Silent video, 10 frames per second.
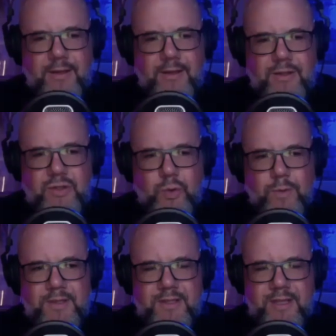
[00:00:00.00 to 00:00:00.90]
the
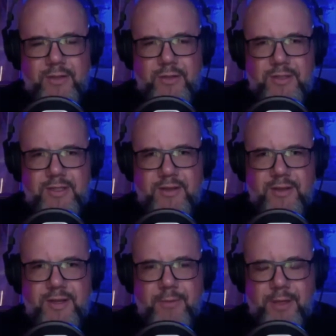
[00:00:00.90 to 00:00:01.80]
swim is an interesting
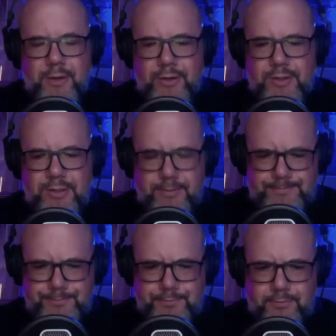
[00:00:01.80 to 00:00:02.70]
thing, because
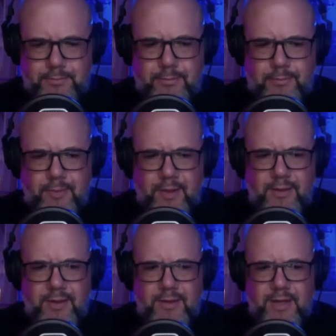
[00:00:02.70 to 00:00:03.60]

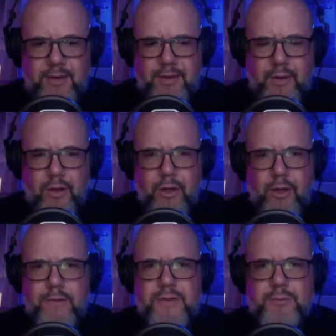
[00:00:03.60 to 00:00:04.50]
there, there are a
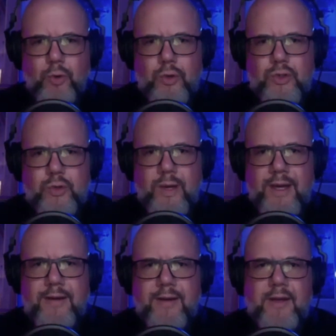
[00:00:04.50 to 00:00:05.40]
lot of sports
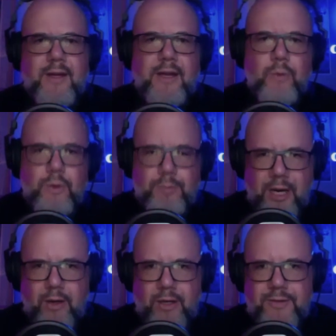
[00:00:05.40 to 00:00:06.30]
where, like with
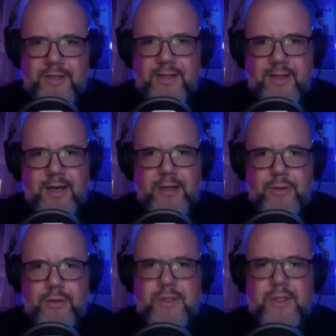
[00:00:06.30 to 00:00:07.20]
powerlifting that I
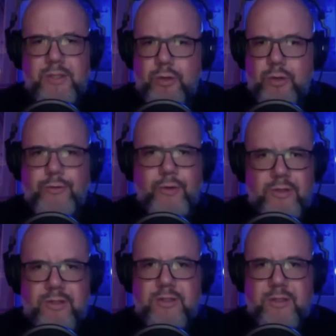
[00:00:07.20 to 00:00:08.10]
do, it, it's you
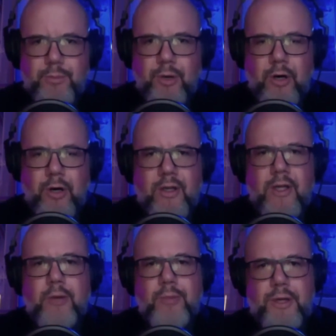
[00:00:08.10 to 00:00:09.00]
versus the bar.
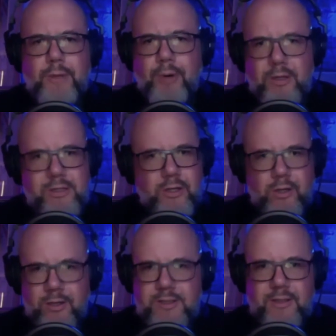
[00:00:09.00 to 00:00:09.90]
But the bars are
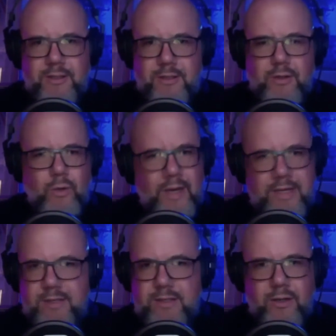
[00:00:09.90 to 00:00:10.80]
constant. The
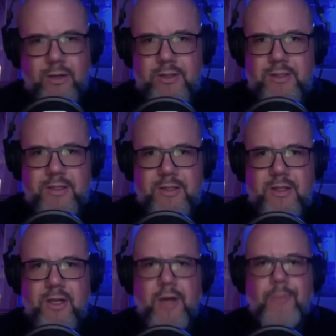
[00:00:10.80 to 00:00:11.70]
weight is a constant.
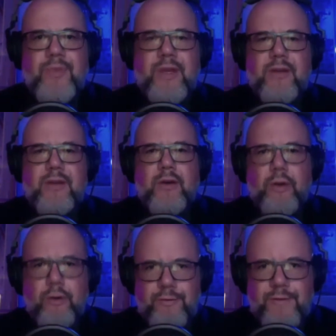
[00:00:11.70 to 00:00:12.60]
There, there are
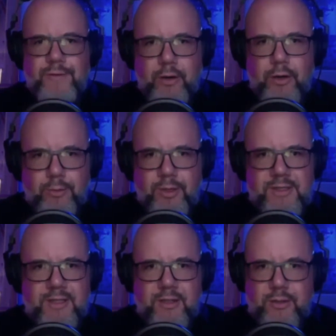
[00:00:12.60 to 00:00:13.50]
no variables
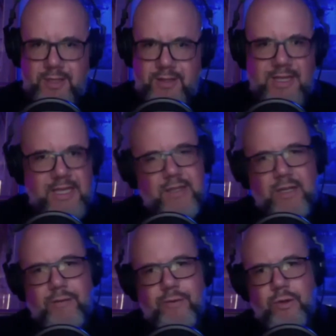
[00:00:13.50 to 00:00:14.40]
in it. You either get the
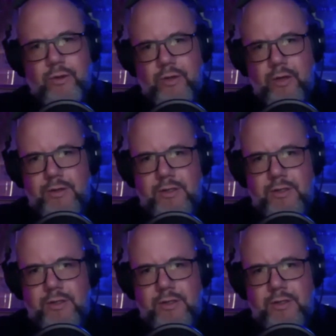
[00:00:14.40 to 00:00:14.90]
lift or you don't.